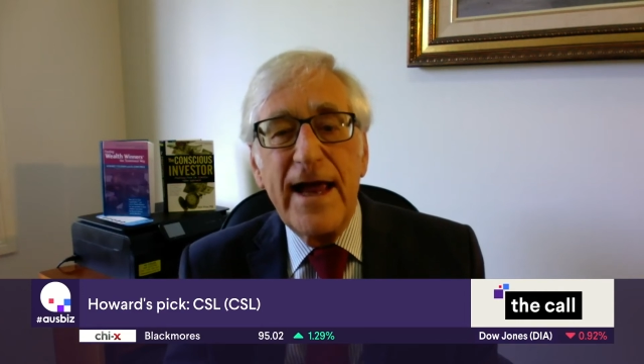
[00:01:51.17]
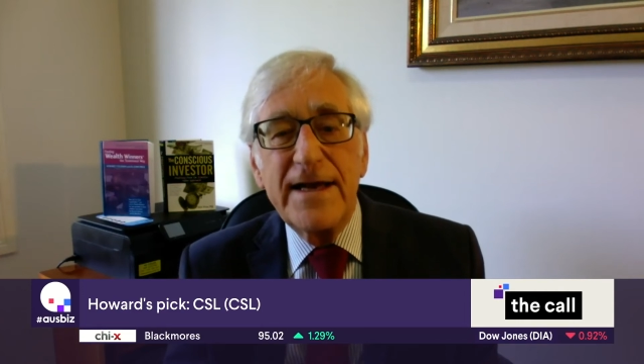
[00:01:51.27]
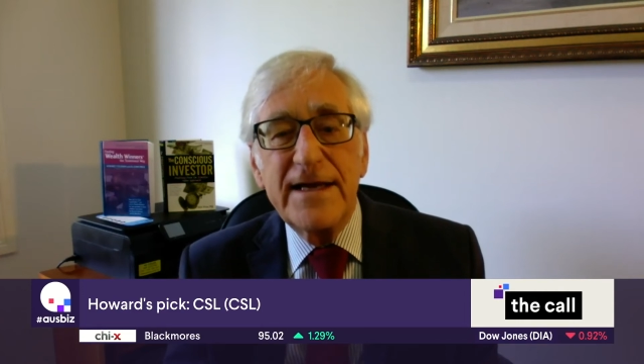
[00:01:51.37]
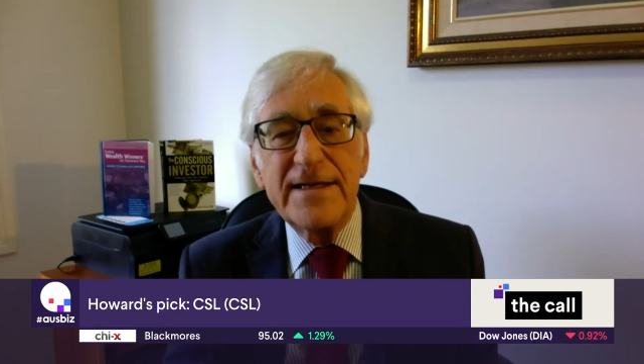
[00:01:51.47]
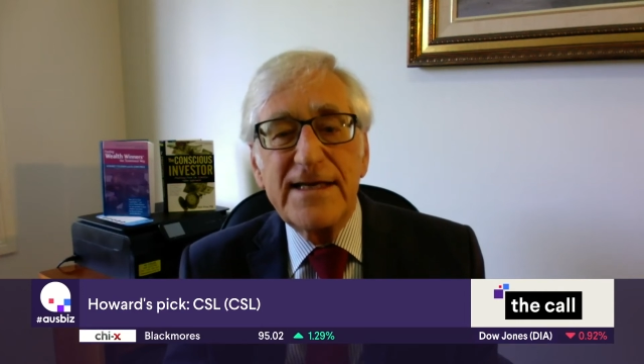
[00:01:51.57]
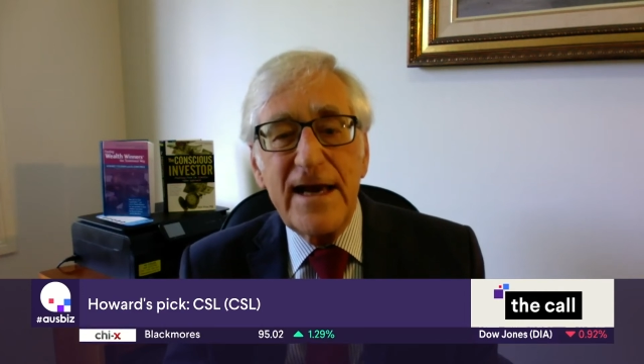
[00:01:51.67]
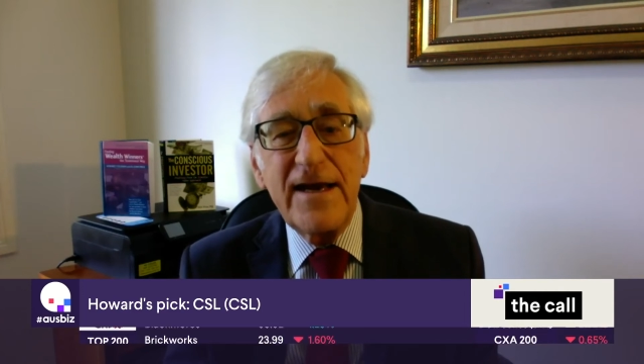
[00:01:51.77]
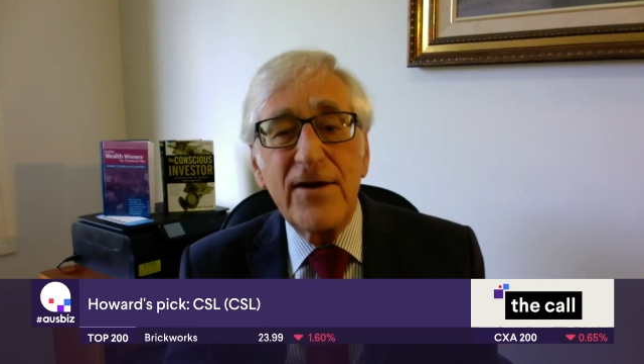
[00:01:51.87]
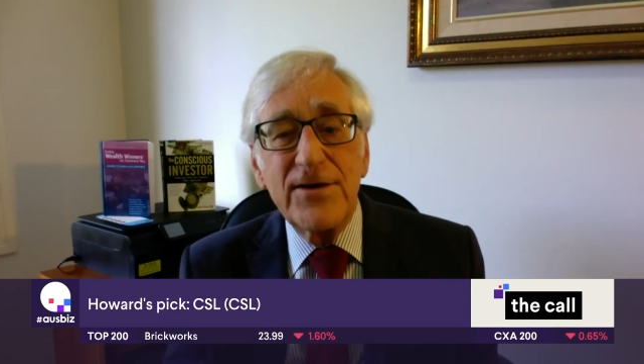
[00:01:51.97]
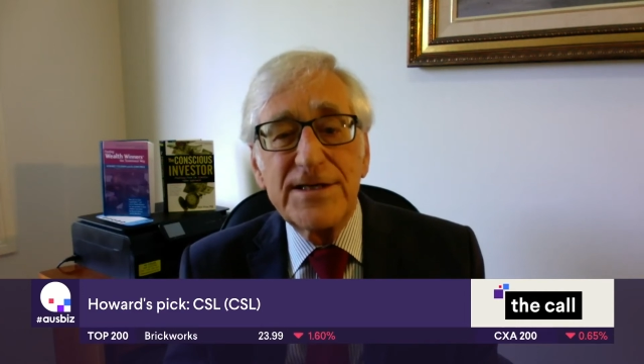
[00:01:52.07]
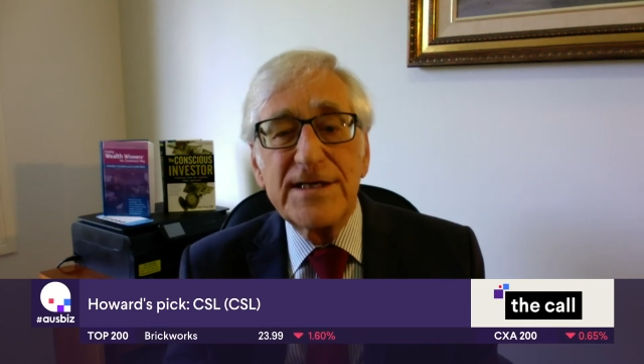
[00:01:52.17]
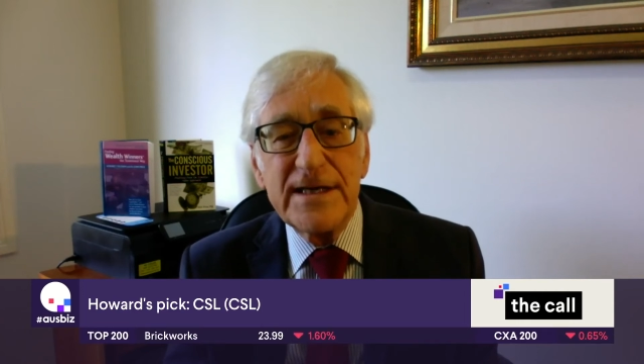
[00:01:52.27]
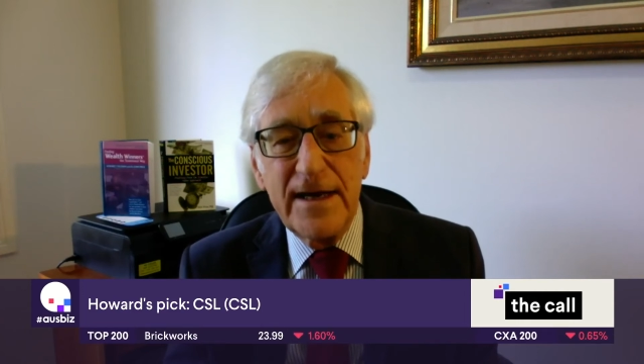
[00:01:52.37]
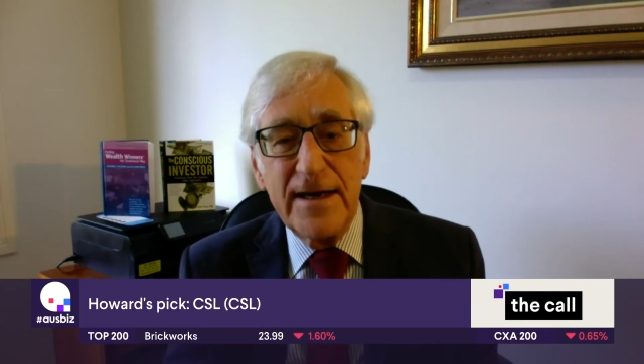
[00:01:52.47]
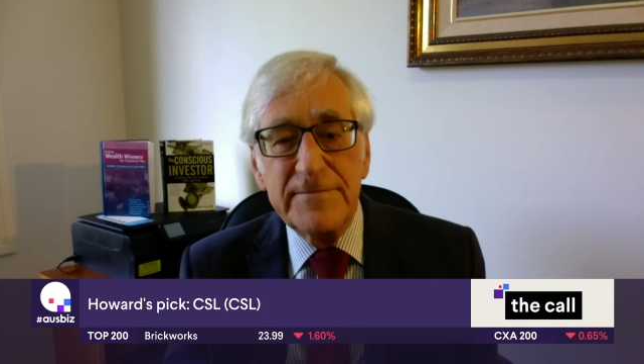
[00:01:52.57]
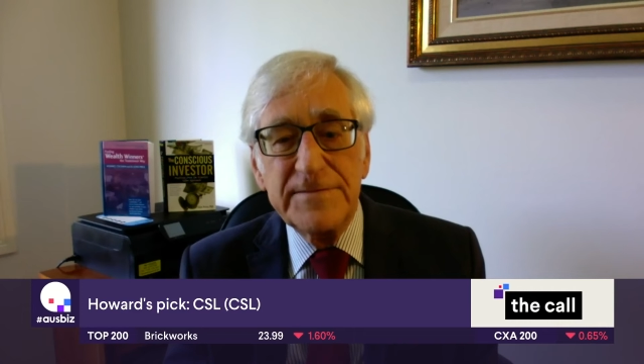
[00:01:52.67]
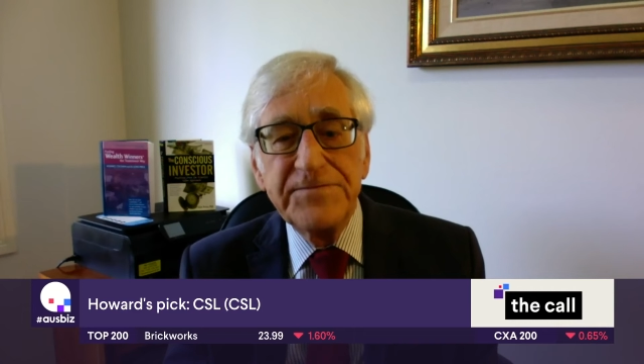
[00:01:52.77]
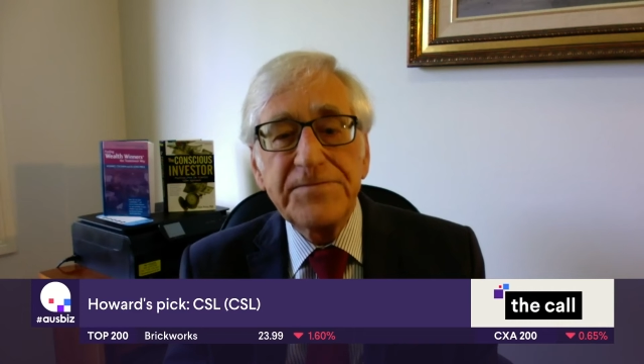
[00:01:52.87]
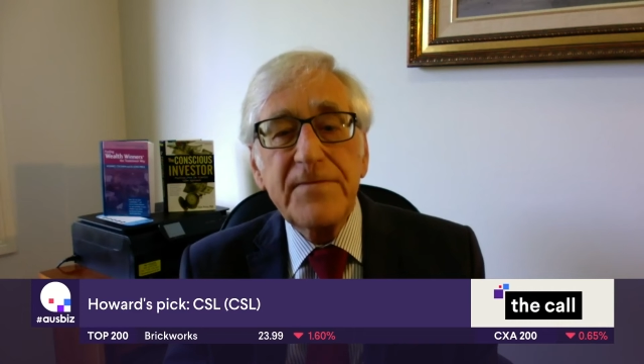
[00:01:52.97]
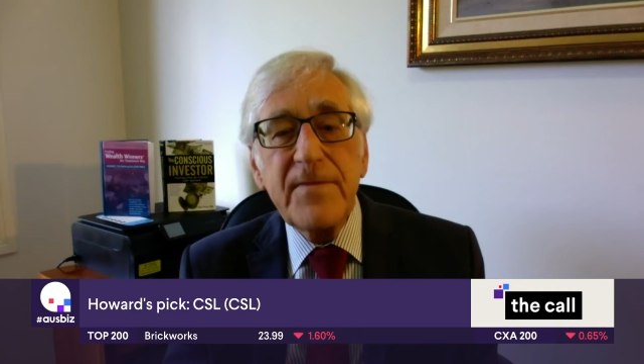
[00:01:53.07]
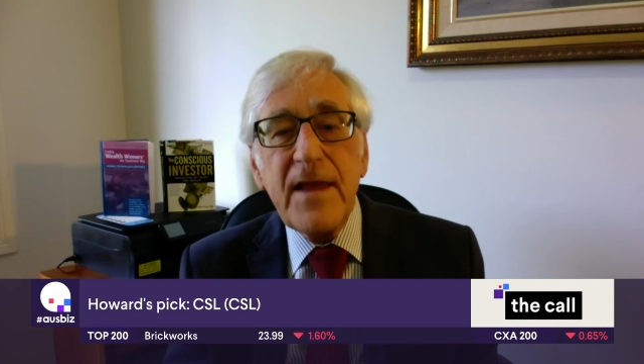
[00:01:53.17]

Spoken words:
And in 10 years' time,